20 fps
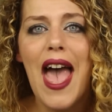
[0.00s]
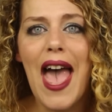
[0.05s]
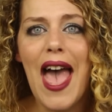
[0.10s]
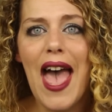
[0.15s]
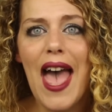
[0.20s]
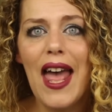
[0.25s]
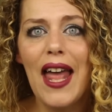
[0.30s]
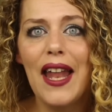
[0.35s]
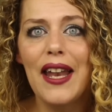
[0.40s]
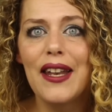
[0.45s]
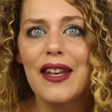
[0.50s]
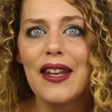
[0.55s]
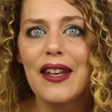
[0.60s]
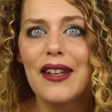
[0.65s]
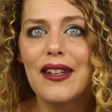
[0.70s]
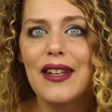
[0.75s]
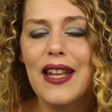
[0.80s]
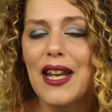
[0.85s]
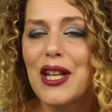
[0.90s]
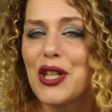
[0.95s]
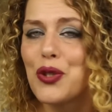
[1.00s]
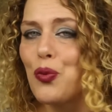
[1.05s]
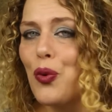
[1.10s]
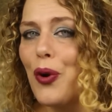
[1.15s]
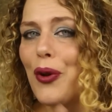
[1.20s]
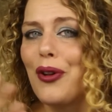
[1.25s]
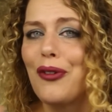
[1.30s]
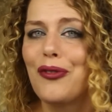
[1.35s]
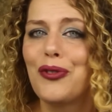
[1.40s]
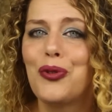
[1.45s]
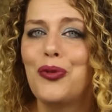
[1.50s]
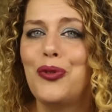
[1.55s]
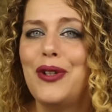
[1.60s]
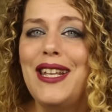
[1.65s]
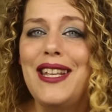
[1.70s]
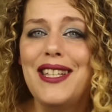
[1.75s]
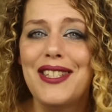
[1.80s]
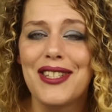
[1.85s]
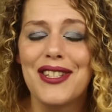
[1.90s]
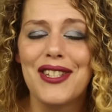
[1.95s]
and that is one of the
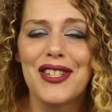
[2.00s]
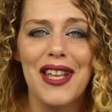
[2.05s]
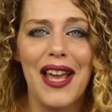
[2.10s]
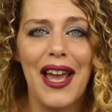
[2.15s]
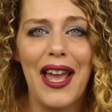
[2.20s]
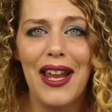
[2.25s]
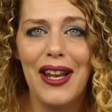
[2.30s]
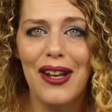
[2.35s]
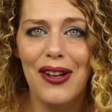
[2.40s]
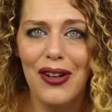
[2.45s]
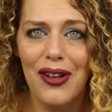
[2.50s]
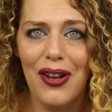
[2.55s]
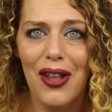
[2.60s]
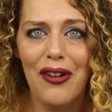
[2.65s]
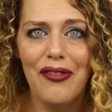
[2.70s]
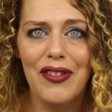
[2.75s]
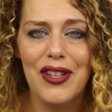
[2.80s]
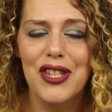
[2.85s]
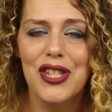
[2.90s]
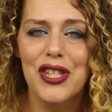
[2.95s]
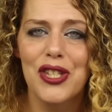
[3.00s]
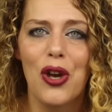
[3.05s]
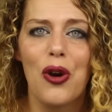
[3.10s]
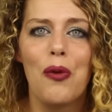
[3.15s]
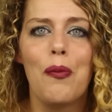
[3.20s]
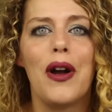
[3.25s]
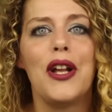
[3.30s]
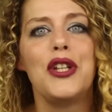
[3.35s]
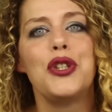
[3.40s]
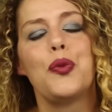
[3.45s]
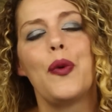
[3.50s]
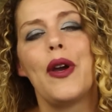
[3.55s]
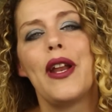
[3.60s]
reasons I love it so much.